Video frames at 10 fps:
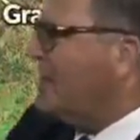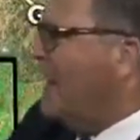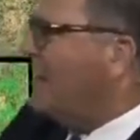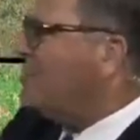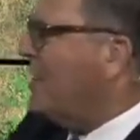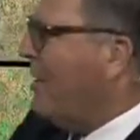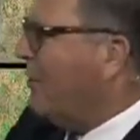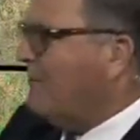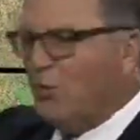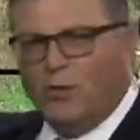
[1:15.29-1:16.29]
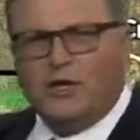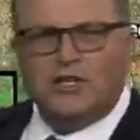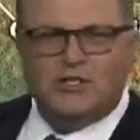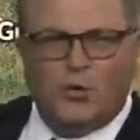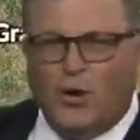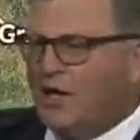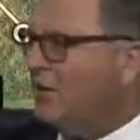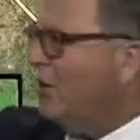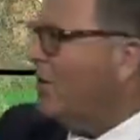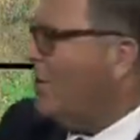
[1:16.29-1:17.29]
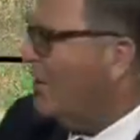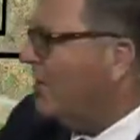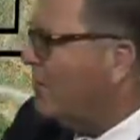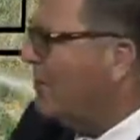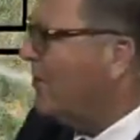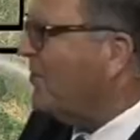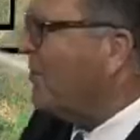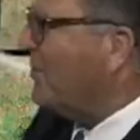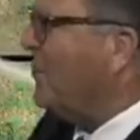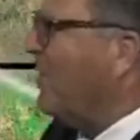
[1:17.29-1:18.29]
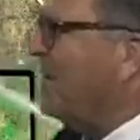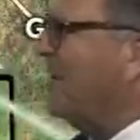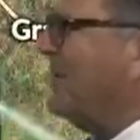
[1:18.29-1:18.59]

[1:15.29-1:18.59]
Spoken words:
tiny shower if you really squint and look hard up here in northern Reagan